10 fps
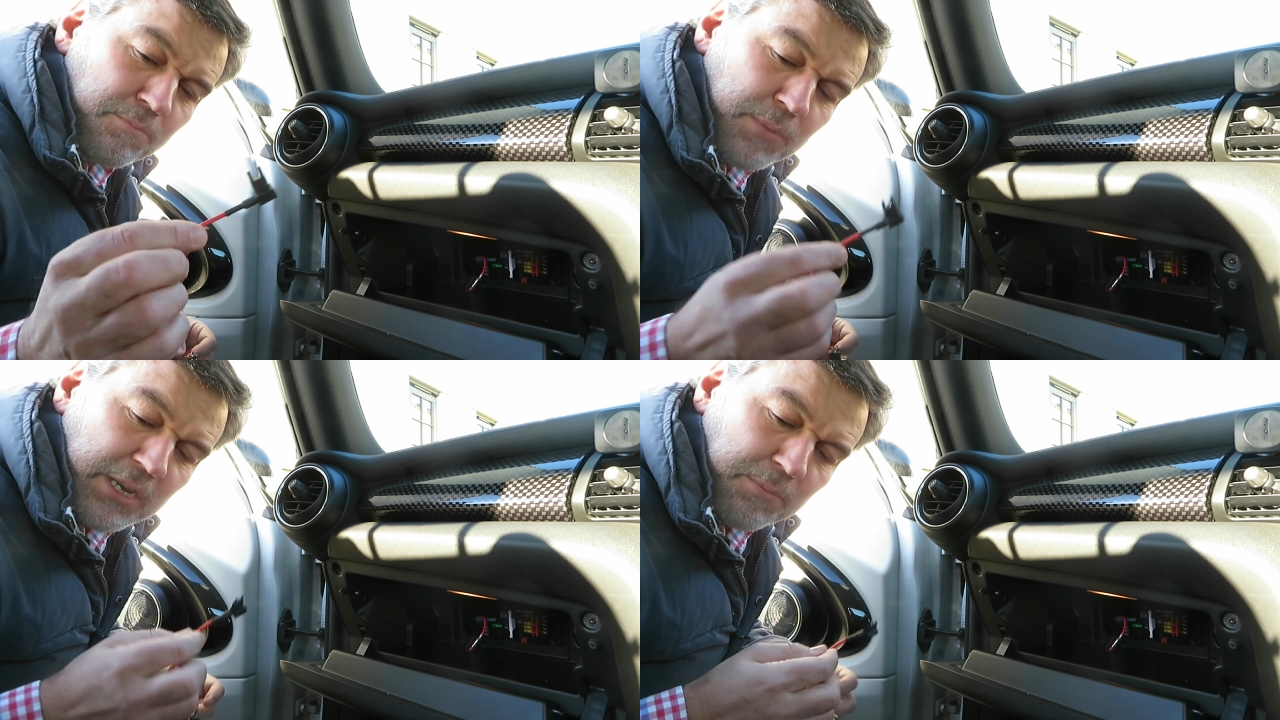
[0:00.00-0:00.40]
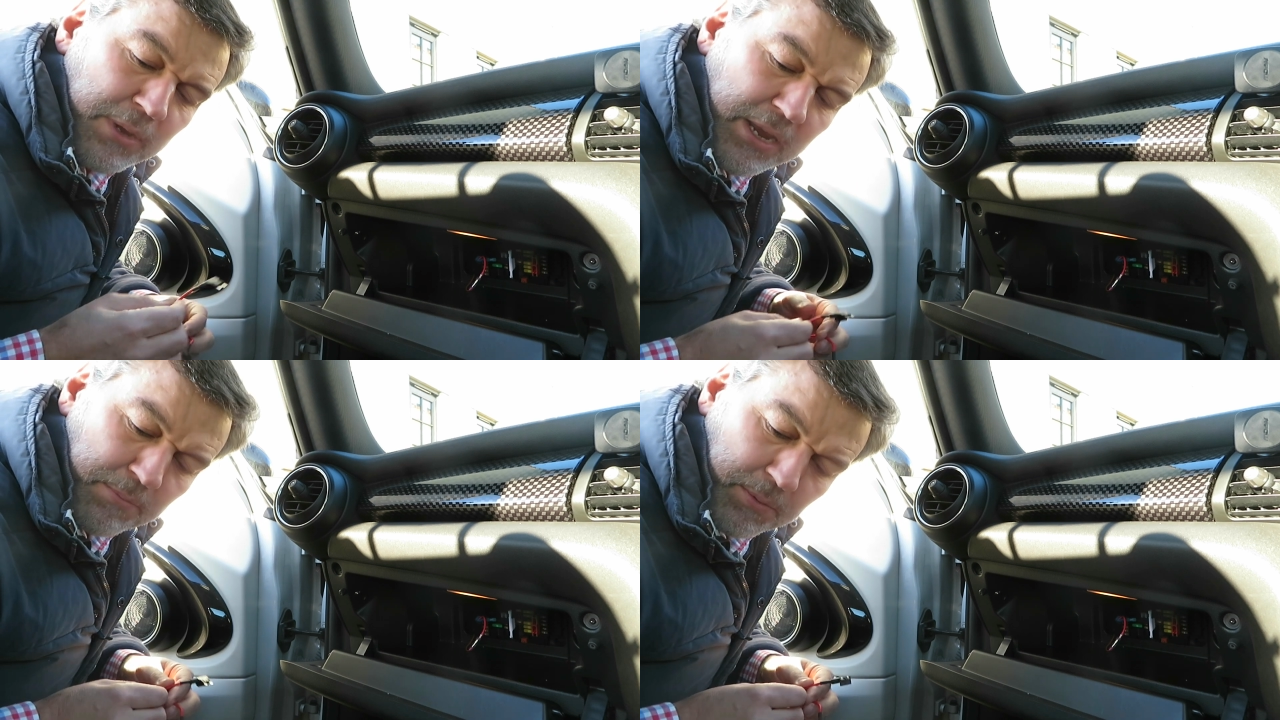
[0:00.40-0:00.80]
mini
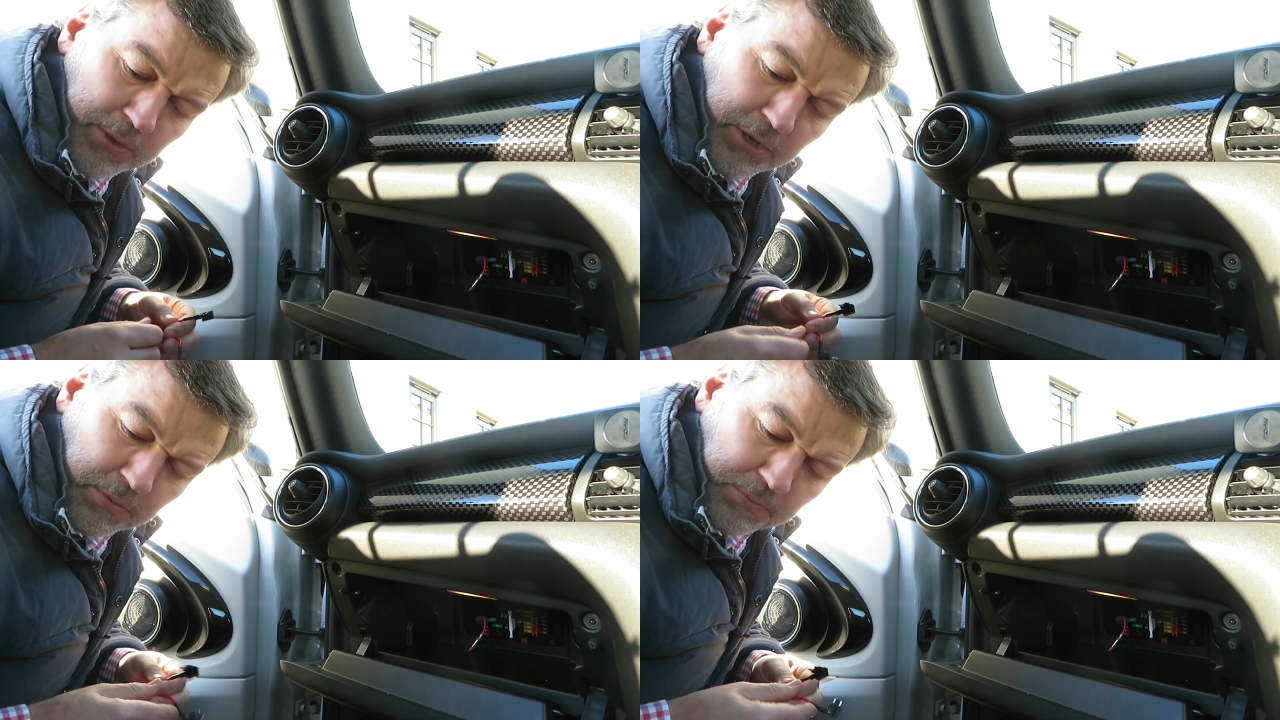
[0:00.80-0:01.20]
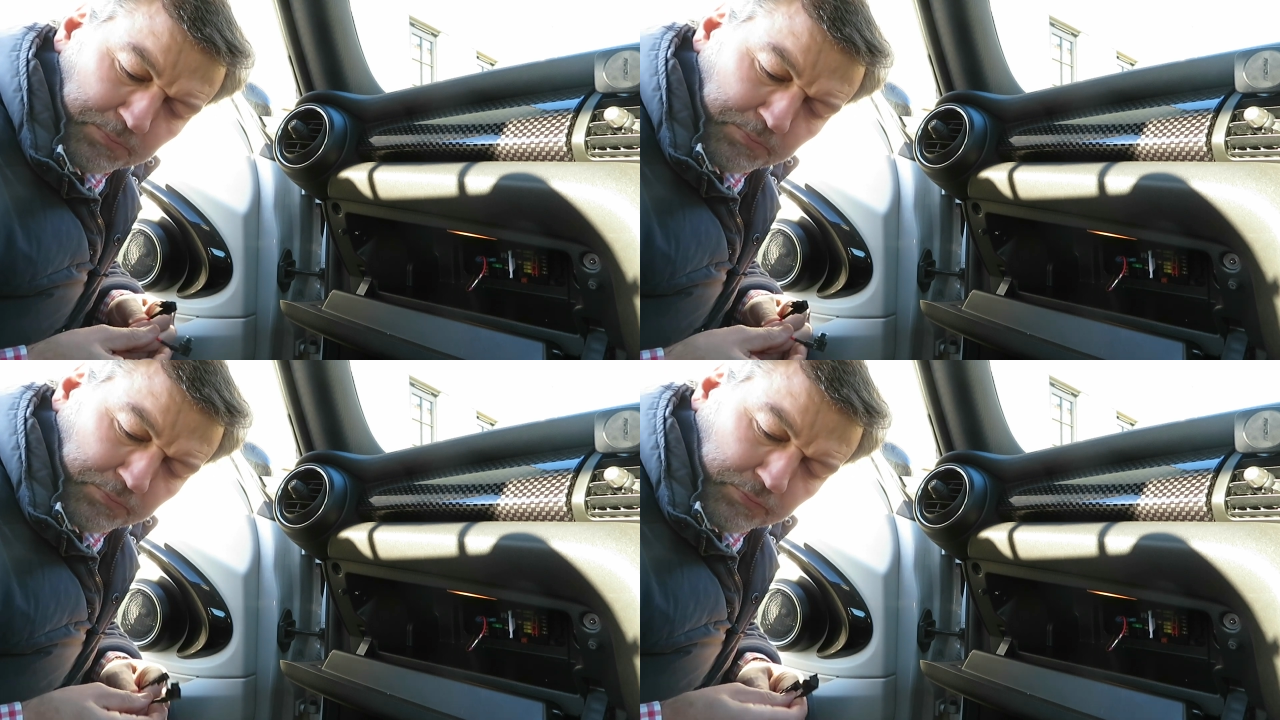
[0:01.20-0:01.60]
BMW
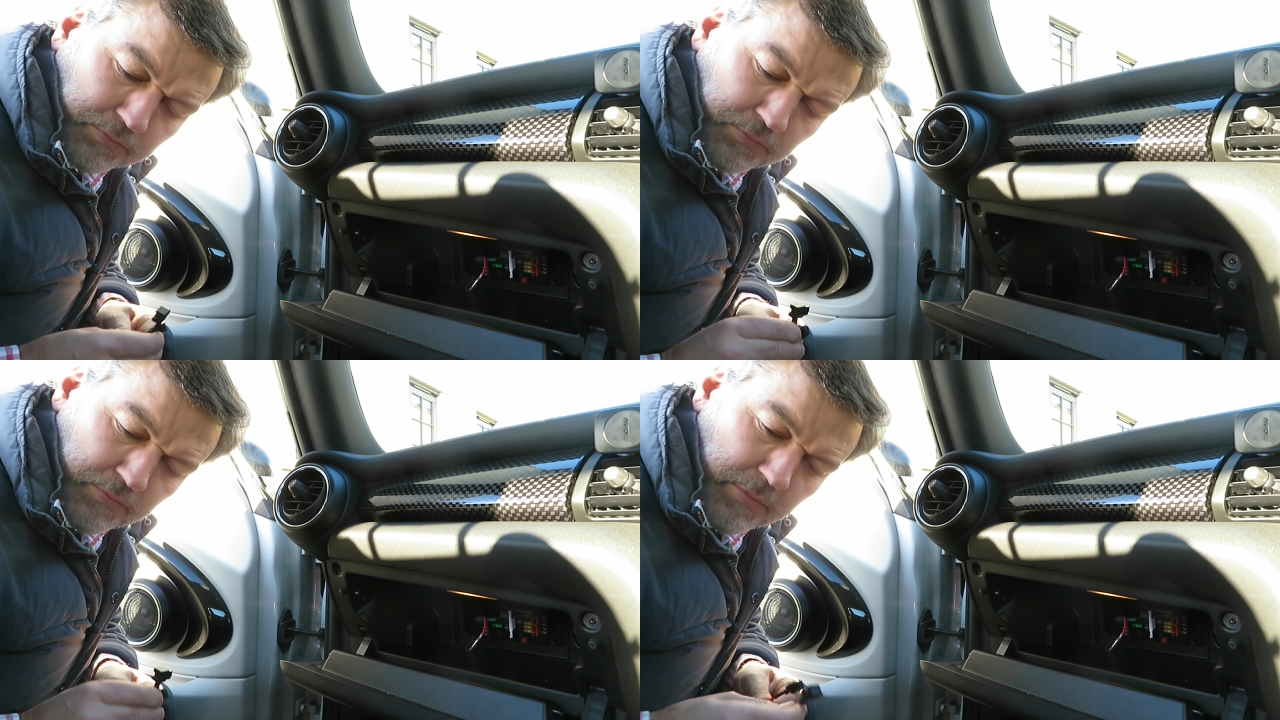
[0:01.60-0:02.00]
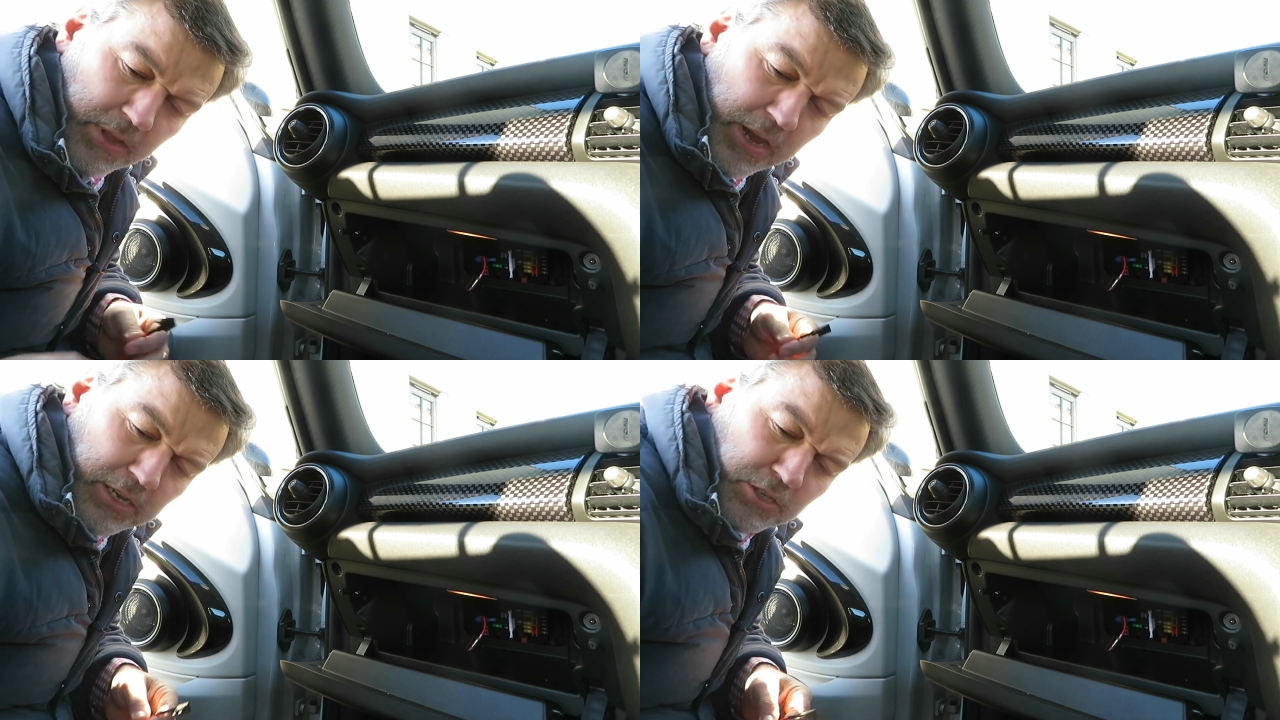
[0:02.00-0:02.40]

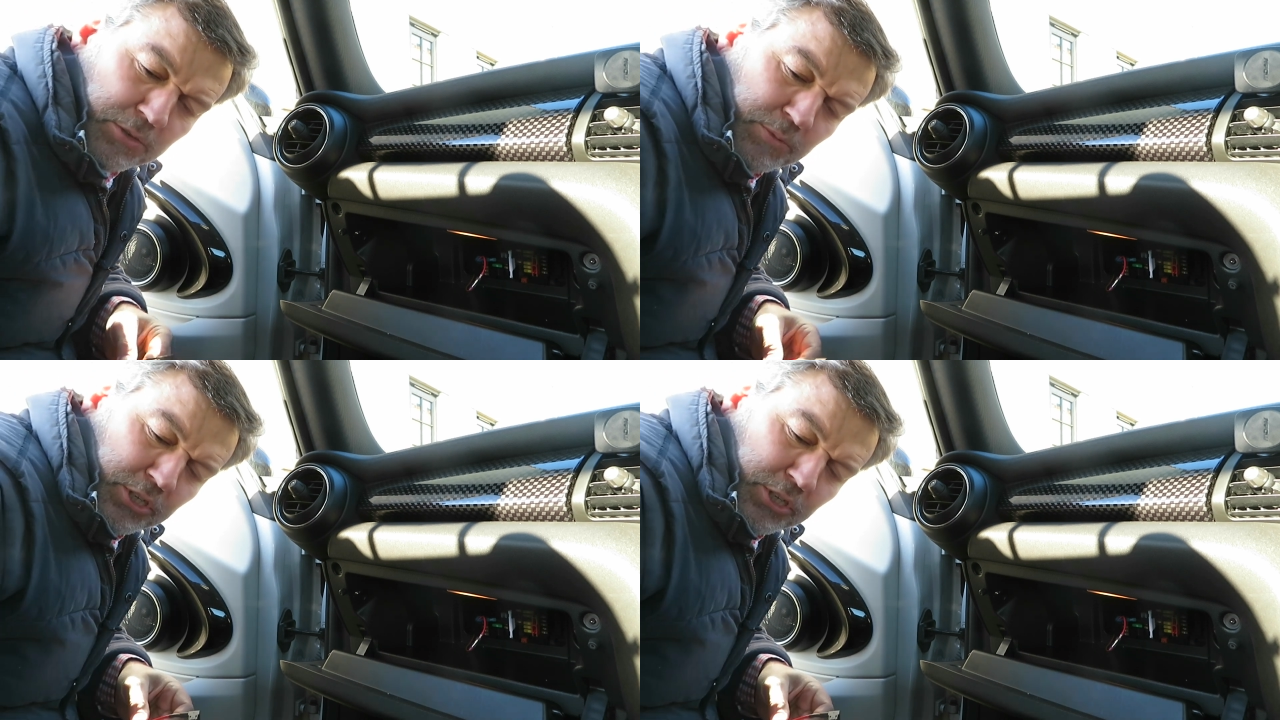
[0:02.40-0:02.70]
and some